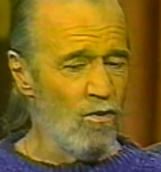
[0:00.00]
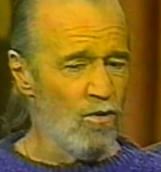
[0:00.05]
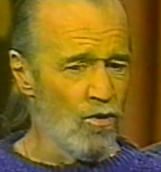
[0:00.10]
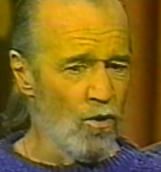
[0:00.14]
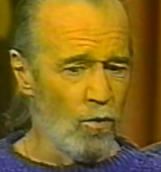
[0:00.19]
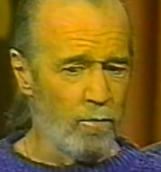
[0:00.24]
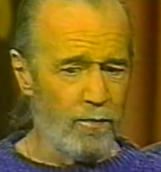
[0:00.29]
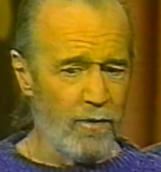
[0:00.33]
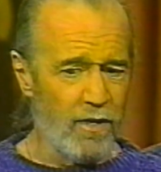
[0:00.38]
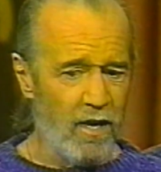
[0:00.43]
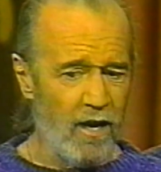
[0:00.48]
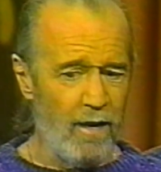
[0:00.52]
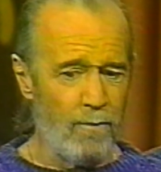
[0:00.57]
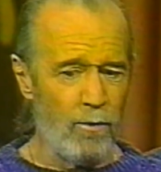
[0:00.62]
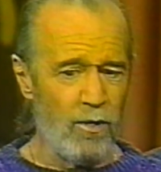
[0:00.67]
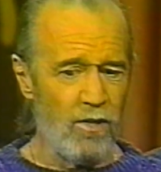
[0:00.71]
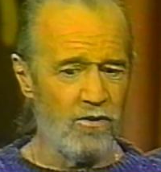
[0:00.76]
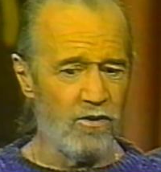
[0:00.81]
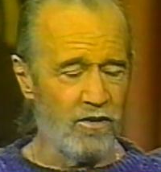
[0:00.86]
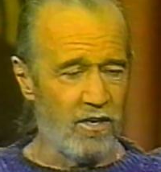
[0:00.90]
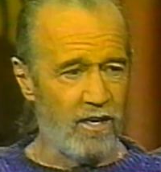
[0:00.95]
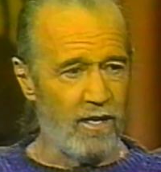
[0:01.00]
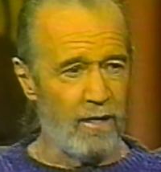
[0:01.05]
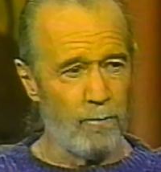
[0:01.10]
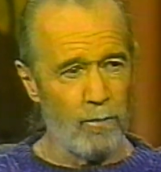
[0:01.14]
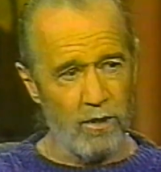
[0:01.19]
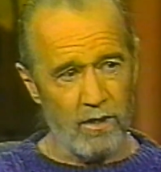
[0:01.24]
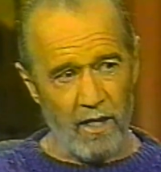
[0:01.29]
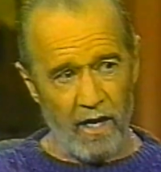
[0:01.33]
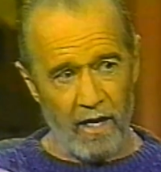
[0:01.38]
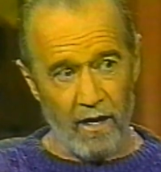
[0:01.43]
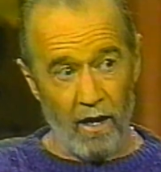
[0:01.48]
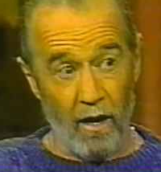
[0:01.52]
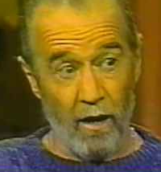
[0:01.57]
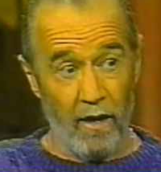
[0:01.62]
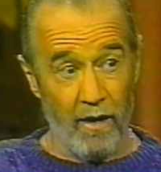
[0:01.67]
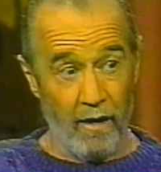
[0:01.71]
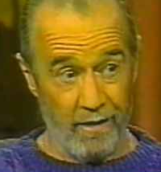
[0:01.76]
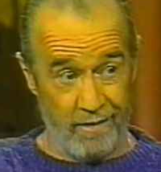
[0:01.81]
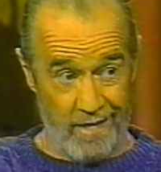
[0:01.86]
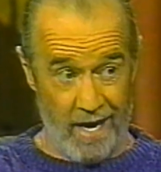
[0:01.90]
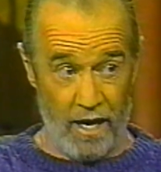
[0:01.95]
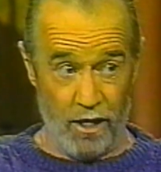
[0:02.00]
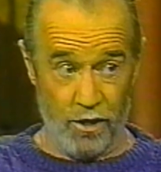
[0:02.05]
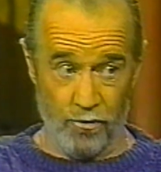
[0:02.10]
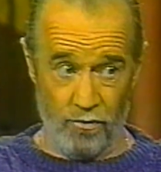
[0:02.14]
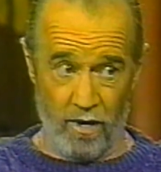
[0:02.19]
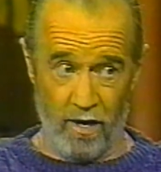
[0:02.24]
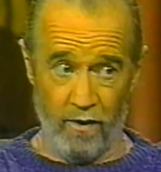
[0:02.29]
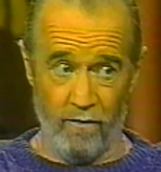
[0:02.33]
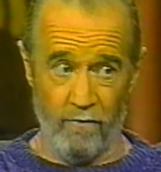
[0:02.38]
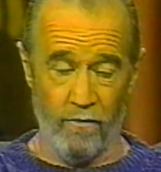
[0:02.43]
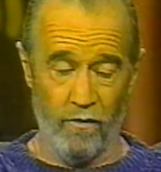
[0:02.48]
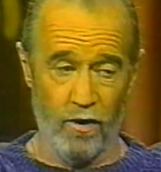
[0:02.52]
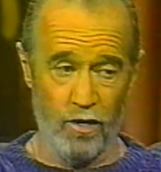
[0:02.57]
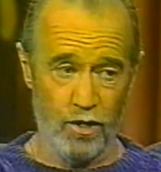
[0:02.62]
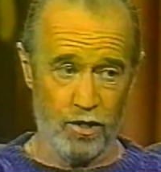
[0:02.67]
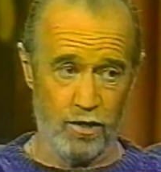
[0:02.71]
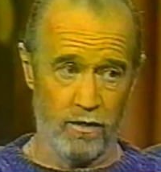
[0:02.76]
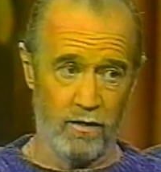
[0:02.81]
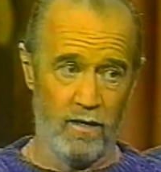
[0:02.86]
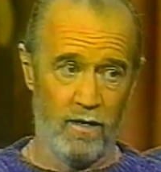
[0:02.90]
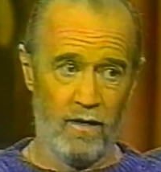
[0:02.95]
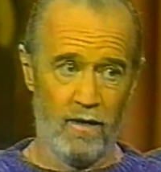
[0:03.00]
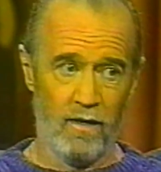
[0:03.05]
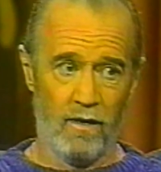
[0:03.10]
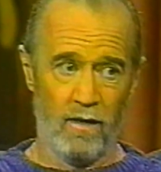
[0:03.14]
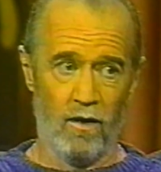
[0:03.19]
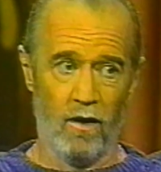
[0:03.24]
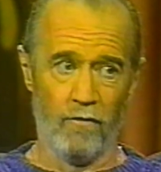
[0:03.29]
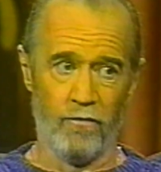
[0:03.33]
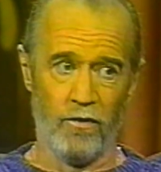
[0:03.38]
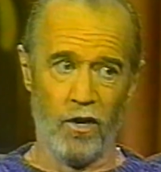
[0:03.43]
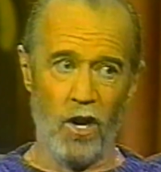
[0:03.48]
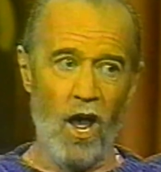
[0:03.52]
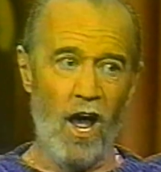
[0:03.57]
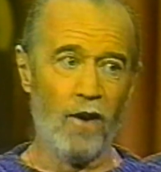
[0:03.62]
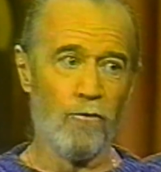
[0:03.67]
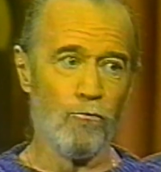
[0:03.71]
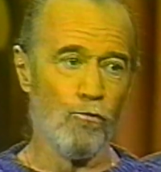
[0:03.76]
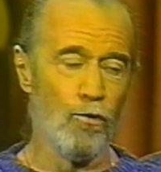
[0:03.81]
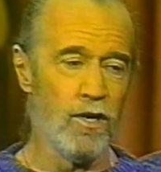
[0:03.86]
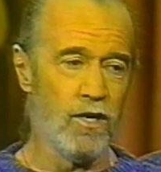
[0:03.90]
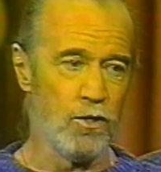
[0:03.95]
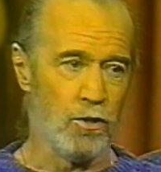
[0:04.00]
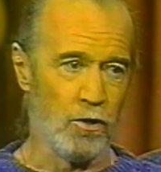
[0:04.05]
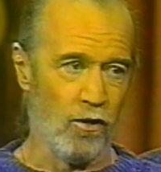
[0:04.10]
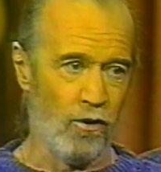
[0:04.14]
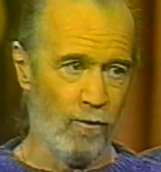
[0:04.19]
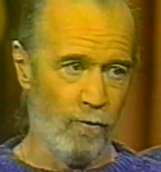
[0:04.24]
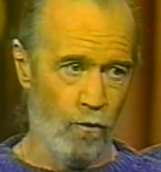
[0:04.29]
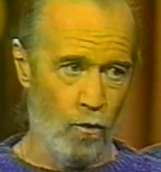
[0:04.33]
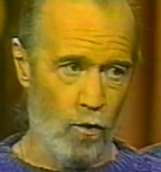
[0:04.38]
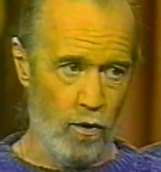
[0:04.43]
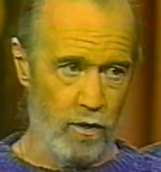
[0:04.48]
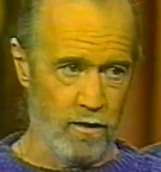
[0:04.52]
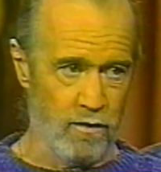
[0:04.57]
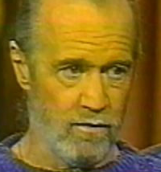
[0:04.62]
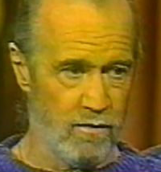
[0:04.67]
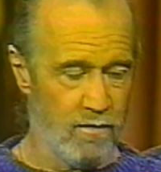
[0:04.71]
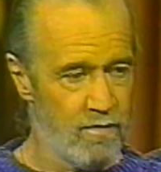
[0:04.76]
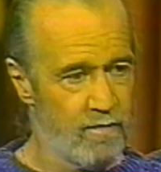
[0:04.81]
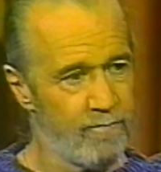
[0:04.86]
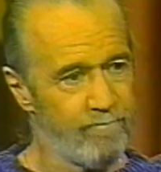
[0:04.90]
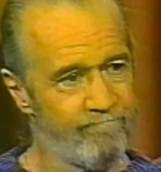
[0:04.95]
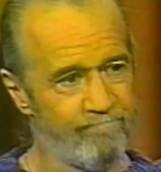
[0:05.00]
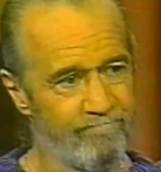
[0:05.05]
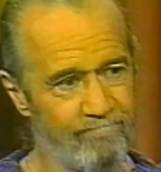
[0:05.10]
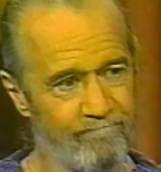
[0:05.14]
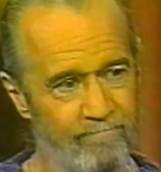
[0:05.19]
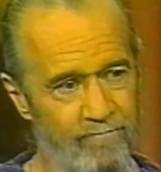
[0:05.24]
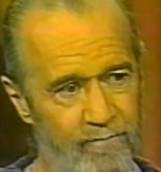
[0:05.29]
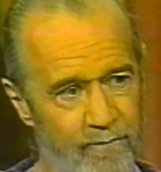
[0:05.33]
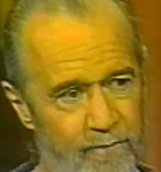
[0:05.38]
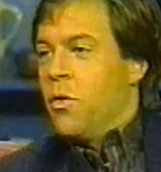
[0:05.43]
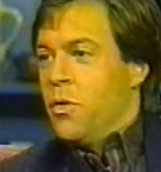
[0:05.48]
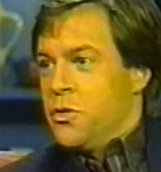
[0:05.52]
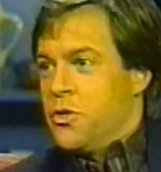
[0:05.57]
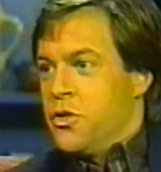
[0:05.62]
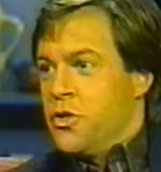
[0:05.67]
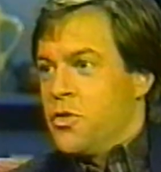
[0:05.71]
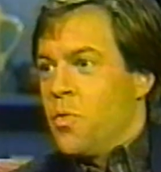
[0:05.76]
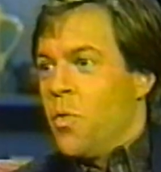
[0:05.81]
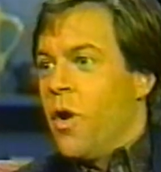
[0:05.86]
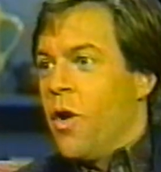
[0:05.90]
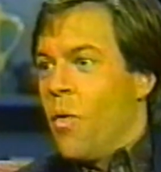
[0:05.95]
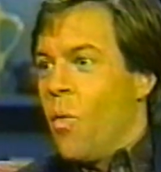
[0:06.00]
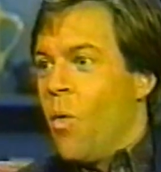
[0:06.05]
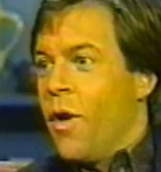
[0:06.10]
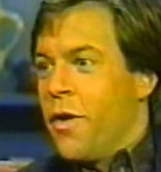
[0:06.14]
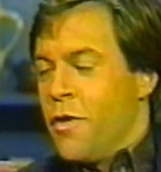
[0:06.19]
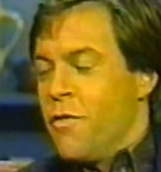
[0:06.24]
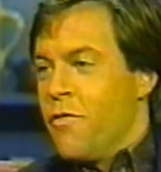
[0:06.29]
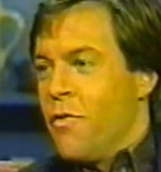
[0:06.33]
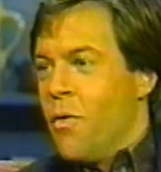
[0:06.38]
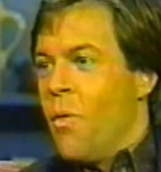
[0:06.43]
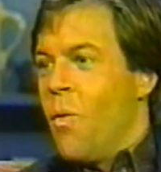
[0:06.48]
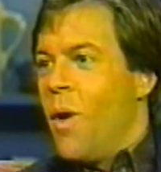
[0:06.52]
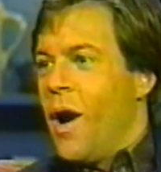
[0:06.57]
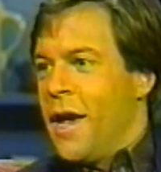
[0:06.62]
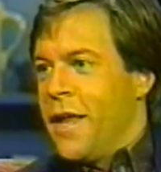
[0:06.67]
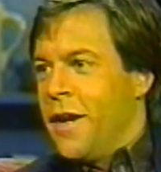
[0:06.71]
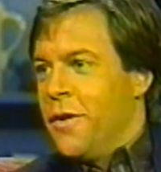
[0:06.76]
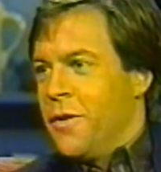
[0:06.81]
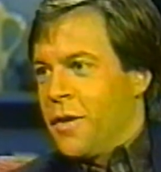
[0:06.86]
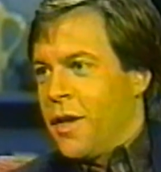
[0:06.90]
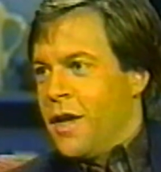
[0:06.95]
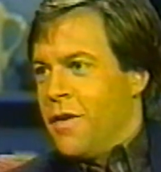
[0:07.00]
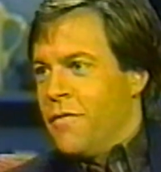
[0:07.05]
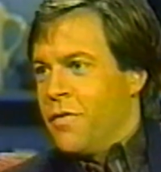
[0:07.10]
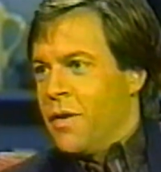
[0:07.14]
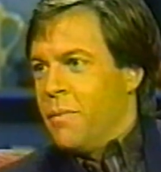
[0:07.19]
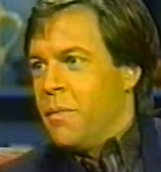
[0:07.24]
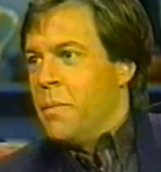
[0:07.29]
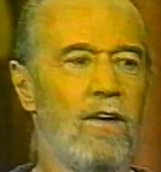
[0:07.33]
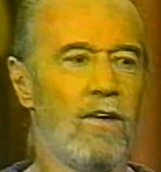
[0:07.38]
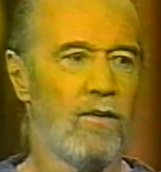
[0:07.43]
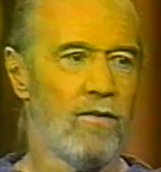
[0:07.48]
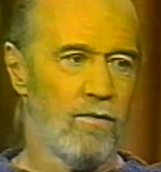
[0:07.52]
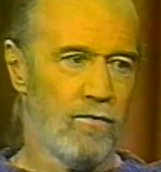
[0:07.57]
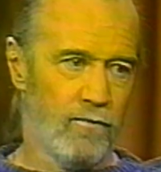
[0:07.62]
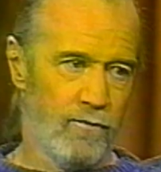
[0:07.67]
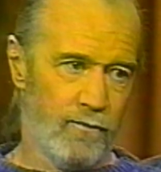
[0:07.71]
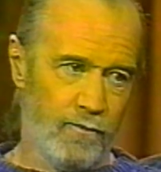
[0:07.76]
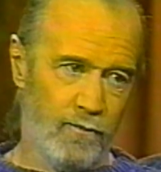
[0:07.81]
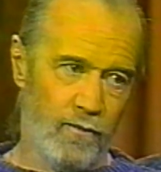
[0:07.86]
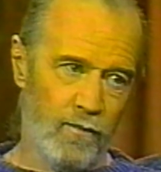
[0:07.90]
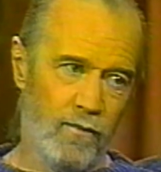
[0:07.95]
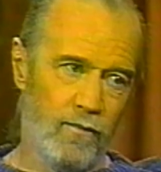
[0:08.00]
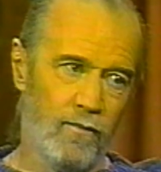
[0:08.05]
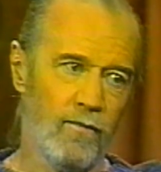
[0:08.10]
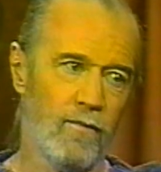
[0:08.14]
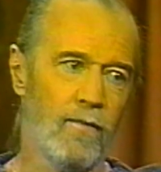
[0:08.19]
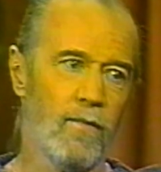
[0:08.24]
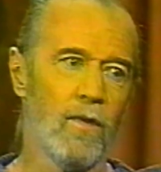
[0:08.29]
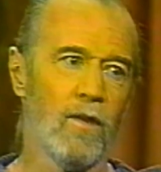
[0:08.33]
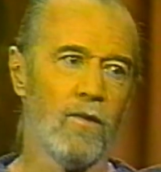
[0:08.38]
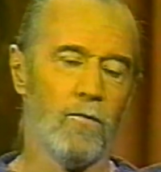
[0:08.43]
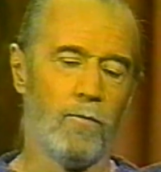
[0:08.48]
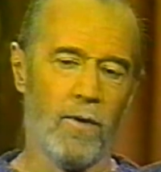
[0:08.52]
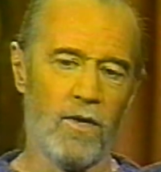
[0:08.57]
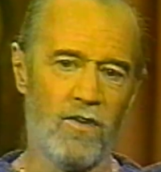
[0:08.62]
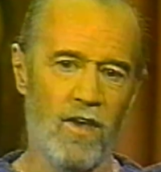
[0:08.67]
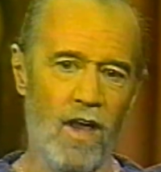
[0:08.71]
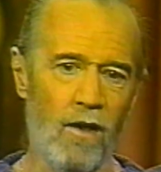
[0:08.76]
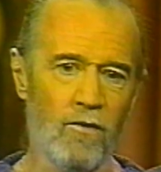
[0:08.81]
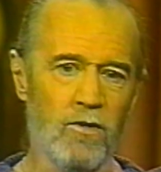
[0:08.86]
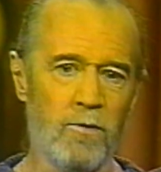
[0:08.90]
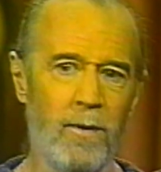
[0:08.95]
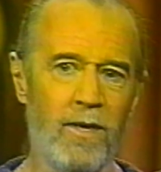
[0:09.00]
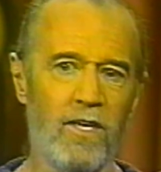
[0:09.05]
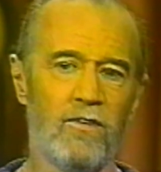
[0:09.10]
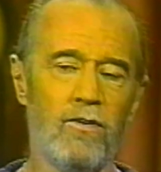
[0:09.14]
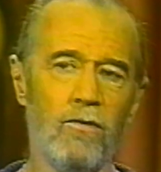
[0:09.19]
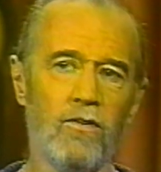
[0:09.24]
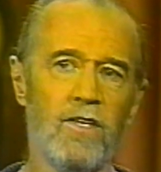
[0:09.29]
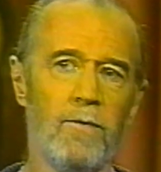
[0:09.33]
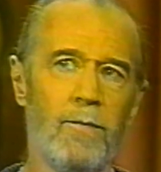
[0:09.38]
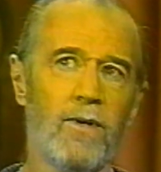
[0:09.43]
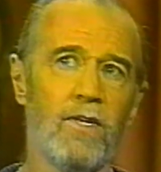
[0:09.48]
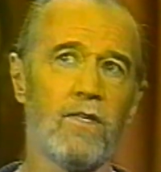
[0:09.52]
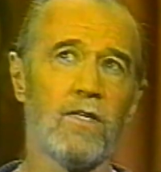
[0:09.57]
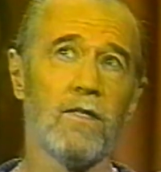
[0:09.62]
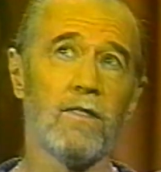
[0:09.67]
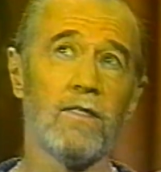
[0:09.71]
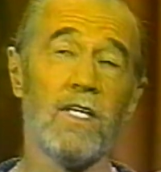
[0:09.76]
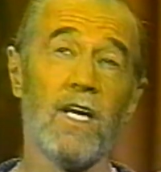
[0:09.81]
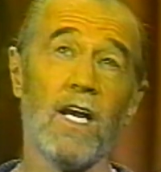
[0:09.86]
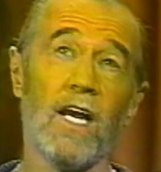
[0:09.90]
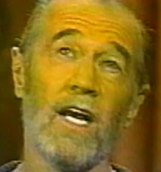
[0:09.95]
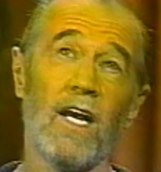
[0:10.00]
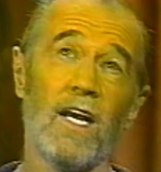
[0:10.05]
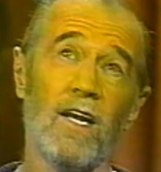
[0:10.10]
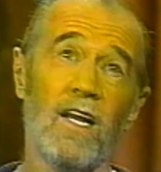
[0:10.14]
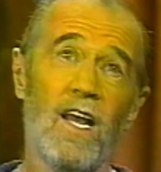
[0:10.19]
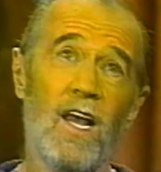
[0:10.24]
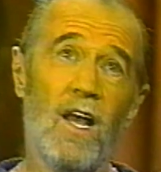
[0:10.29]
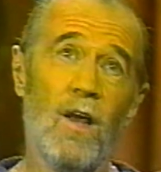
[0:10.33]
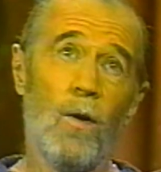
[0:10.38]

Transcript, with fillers: So it became easy to imitate an exaggerated version of the non-regional voice. And that, of course, is where Wonderful Wino came from, the big sound and the big town. Big sounds and the big tunes, the big sound, yeah.